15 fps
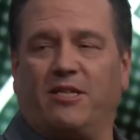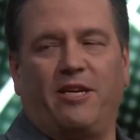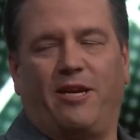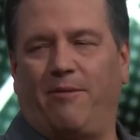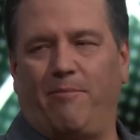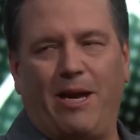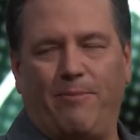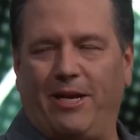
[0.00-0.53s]

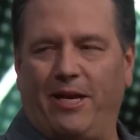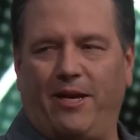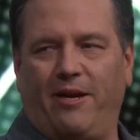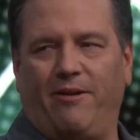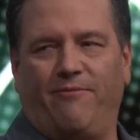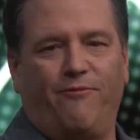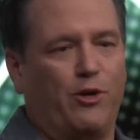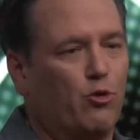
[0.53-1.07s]
of,
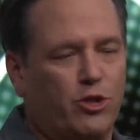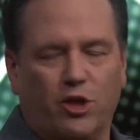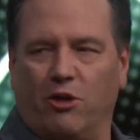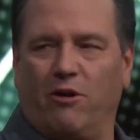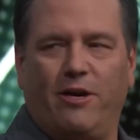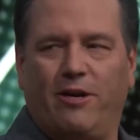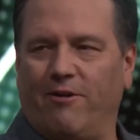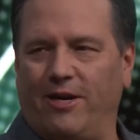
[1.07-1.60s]

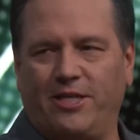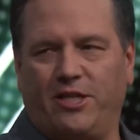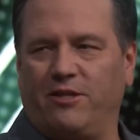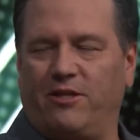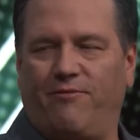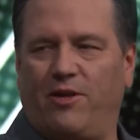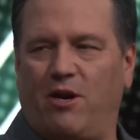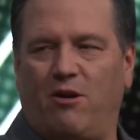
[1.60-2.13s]
low
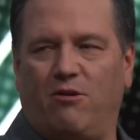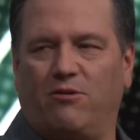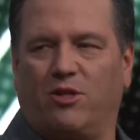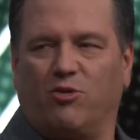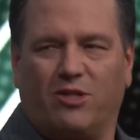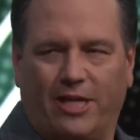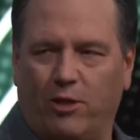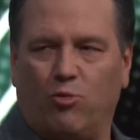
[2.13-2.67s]
sales and
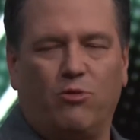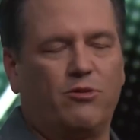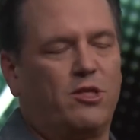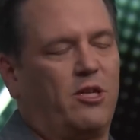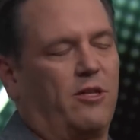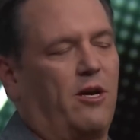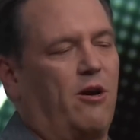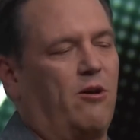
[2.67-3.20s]
whatnot
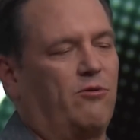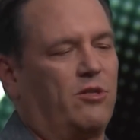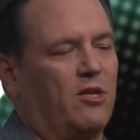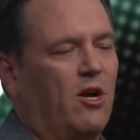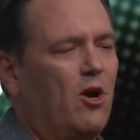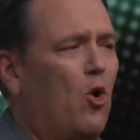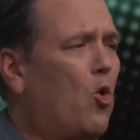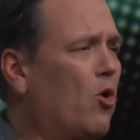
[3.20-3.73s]
needs to
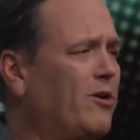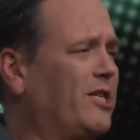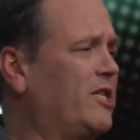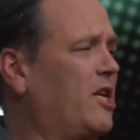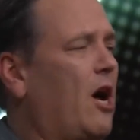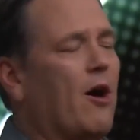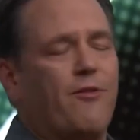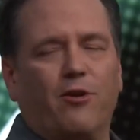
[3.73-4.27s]
stop.
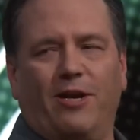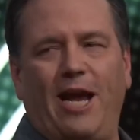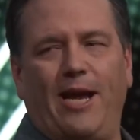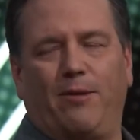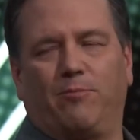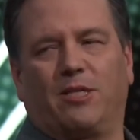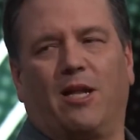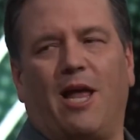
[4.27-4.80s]

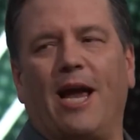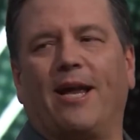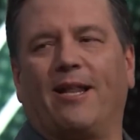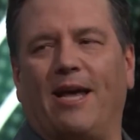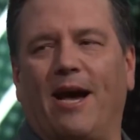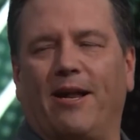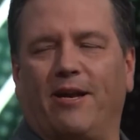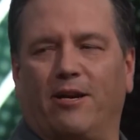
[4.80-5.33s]
It
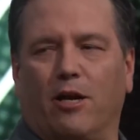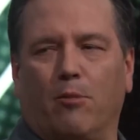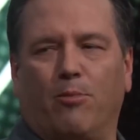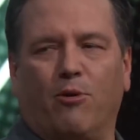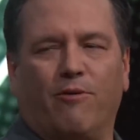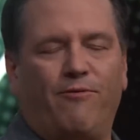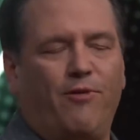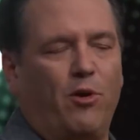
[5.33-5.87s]
really needs
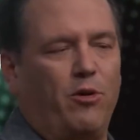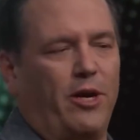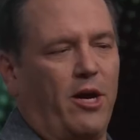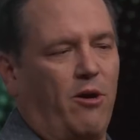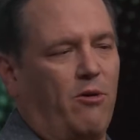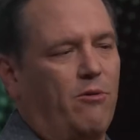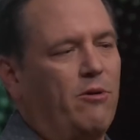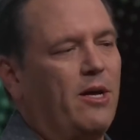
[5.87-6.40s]

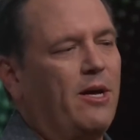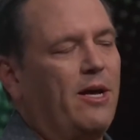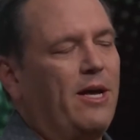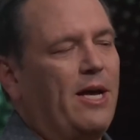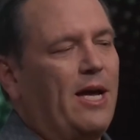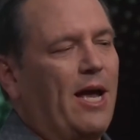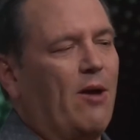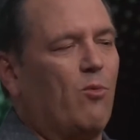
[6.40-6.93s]
to
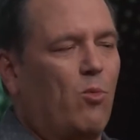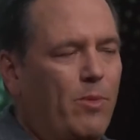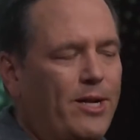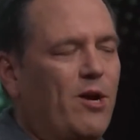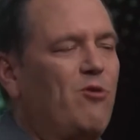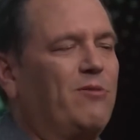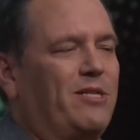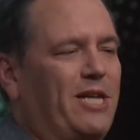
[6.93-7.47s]
stop. There should
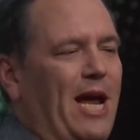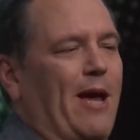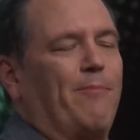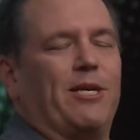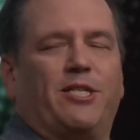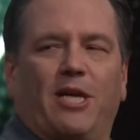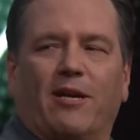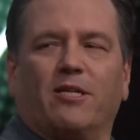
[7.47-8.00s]
be
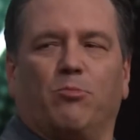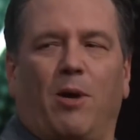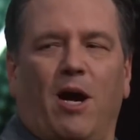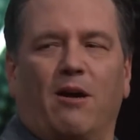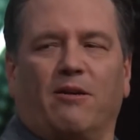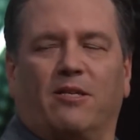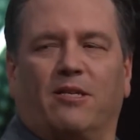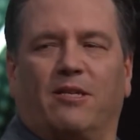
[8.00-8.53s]
higher standards
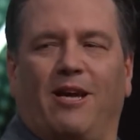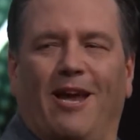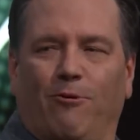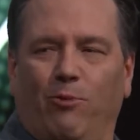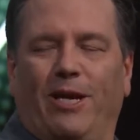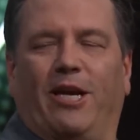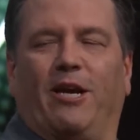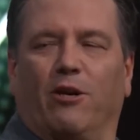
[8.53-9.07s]
in these
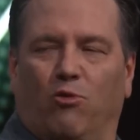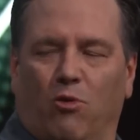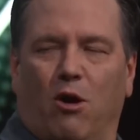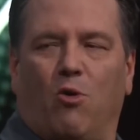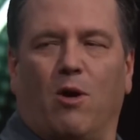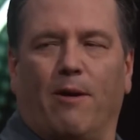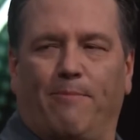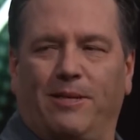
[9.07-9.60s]
regards.
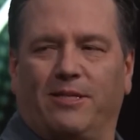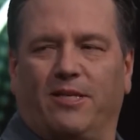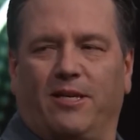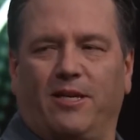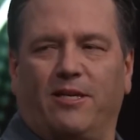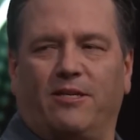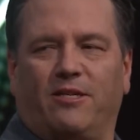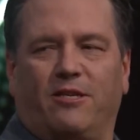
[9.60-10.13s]
But the
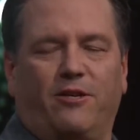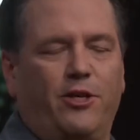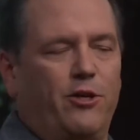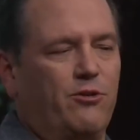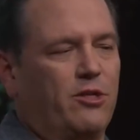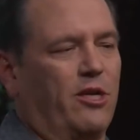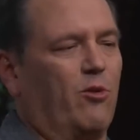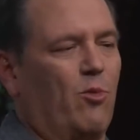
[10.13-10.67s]
thing is,
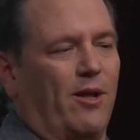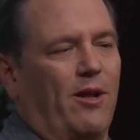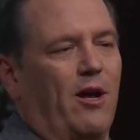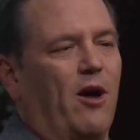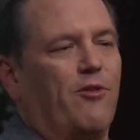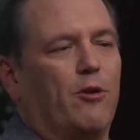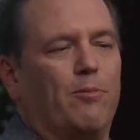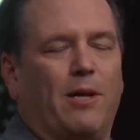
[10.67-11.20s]
nobody wants to
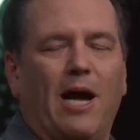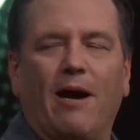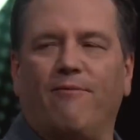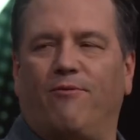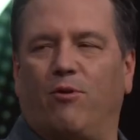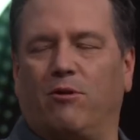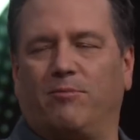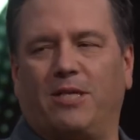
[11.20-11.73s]
have that
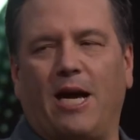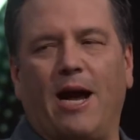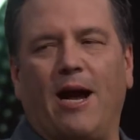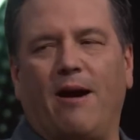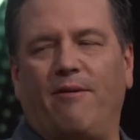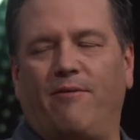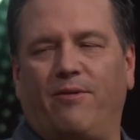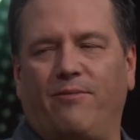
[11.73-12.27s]

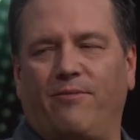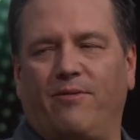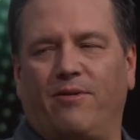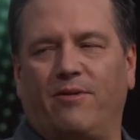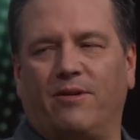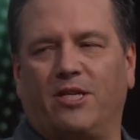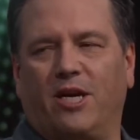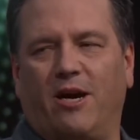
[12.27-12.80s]
conversation.
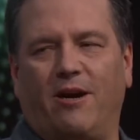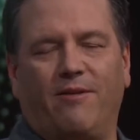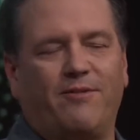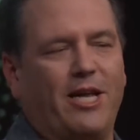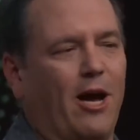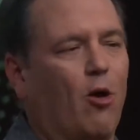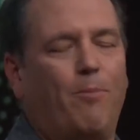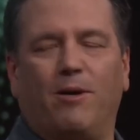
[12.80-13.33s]

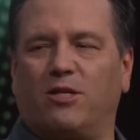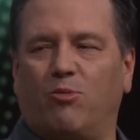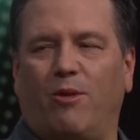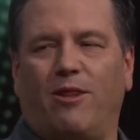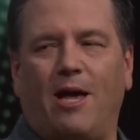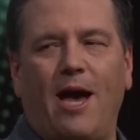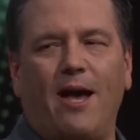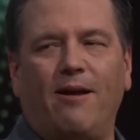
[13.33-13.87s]

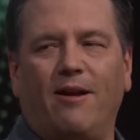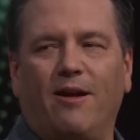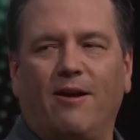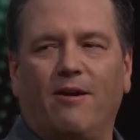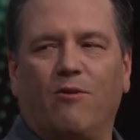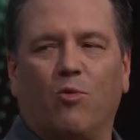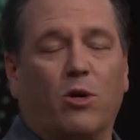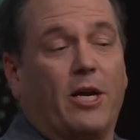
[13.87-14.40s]
Now, in
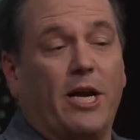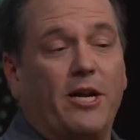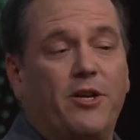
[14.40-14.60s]
question, or